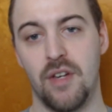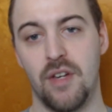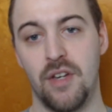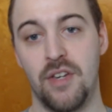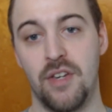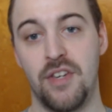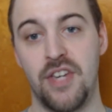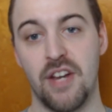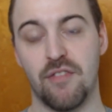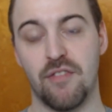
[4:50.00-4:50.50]

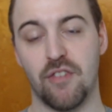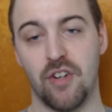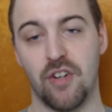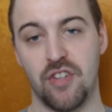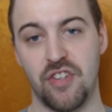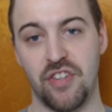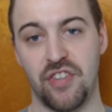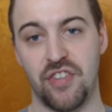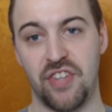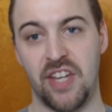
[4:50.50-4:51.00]
different
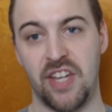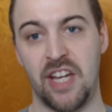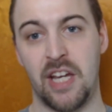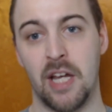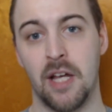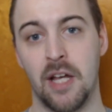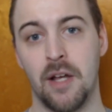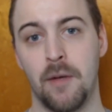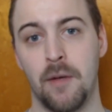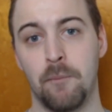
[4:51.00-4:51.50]
to see.
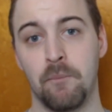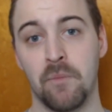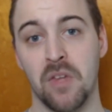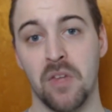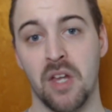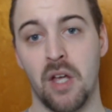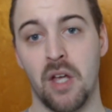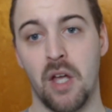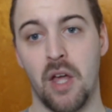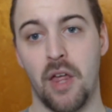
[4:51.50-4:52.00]

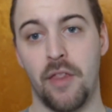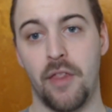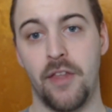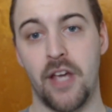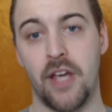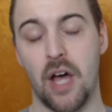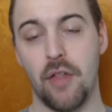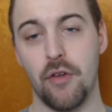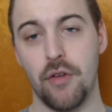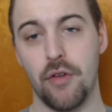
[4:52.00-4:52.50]

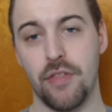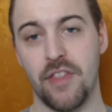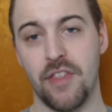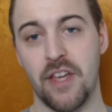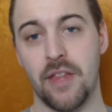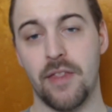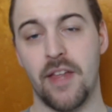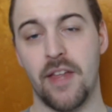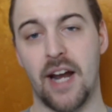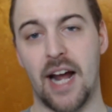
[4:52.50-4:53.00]
The other
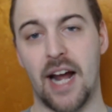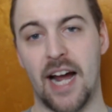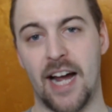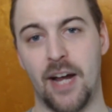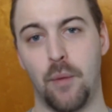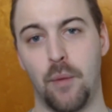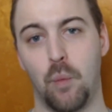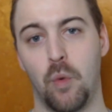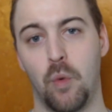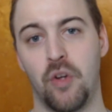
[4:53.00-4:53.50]
thing that I
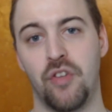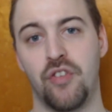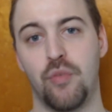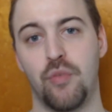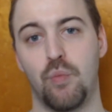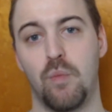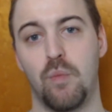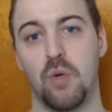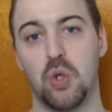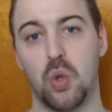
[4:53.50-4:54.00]
was
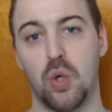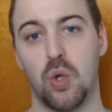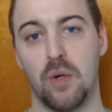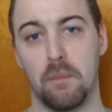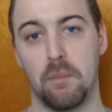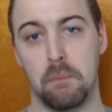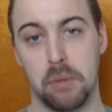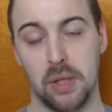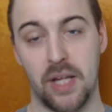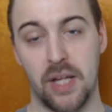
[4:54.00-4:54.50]

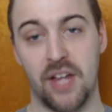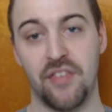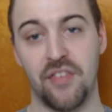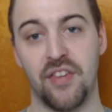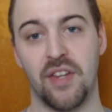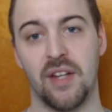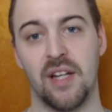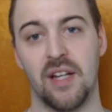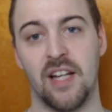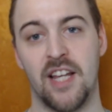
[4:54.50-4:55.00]

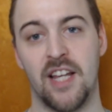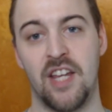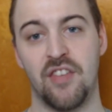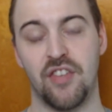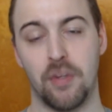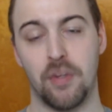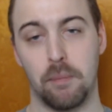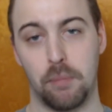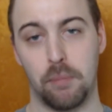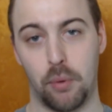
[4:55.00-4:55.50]
pleasantly
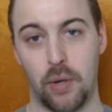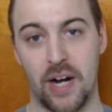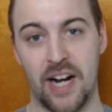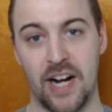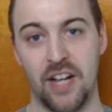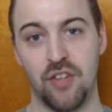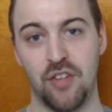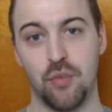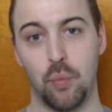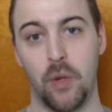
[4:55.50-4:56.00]

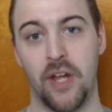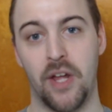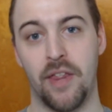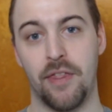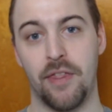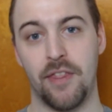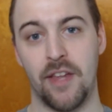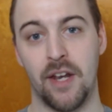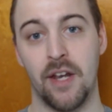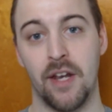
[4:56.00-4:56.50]
surprised with,
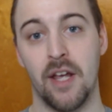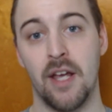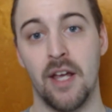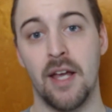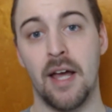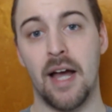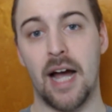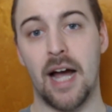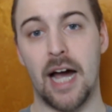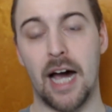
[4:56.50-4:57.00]
and
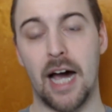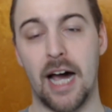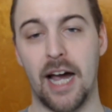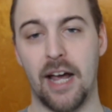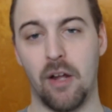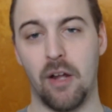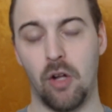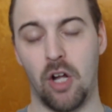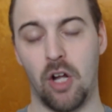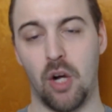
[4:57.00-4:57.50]
I,
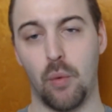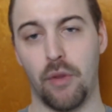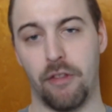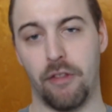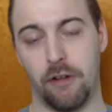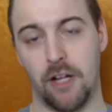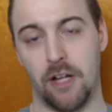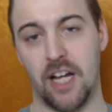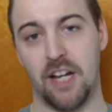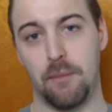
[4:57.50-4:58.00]
along with a
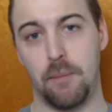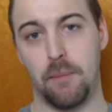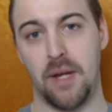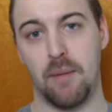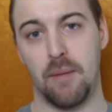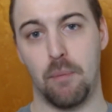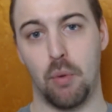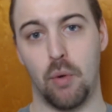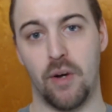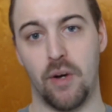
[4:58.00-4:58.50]
lot of
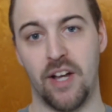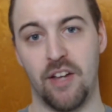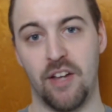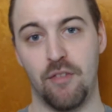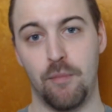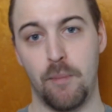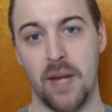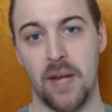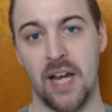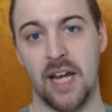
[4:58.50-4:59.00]
people,
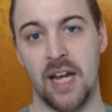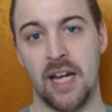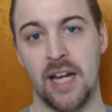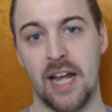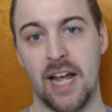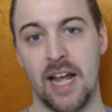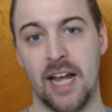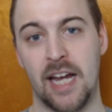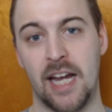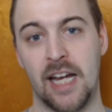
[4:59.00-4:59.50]
have made
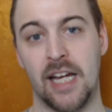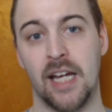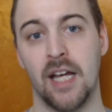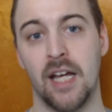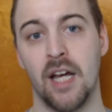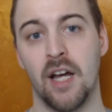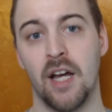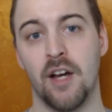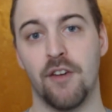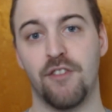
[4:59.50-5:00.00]
a
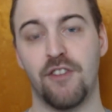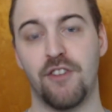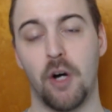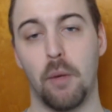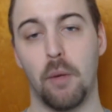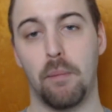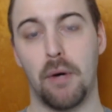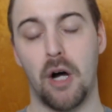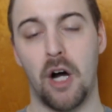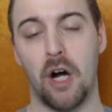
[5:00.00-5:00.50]

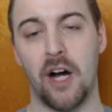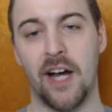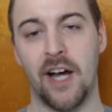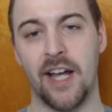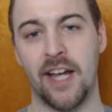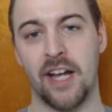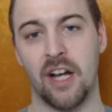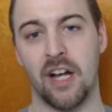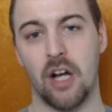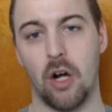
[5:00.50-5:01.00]
faux pas
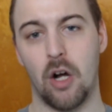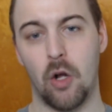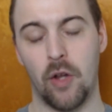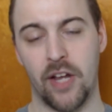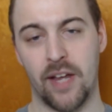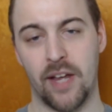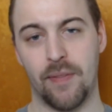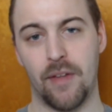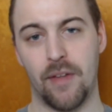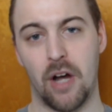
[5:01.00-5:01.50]
in
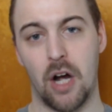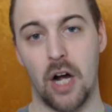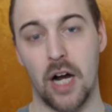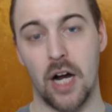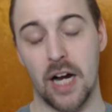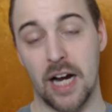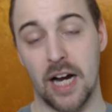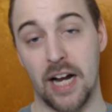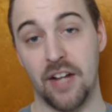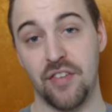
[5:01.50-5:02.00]
calling it the
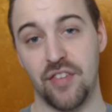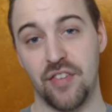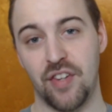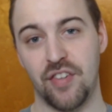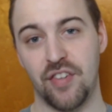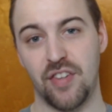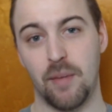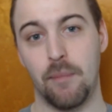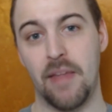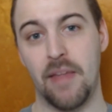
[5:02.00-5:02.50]
Hawkeye
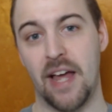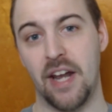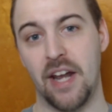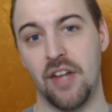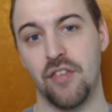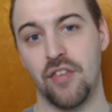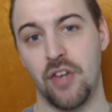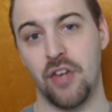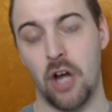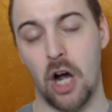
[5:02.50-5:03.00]
system. That
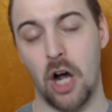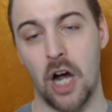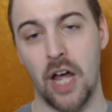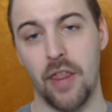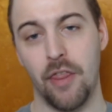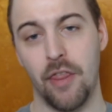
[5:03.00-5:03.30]
is not